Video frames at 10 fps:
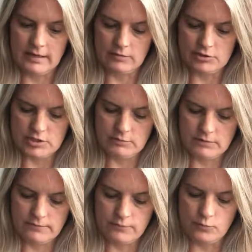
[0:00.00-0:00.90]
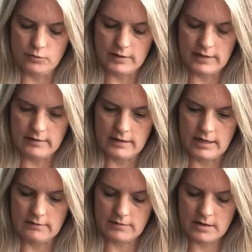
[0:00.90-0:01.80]
energy with the Fool and the
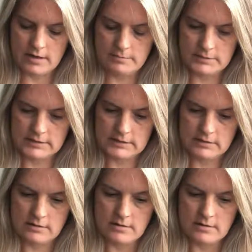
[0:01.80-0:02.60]
Nine of Cups.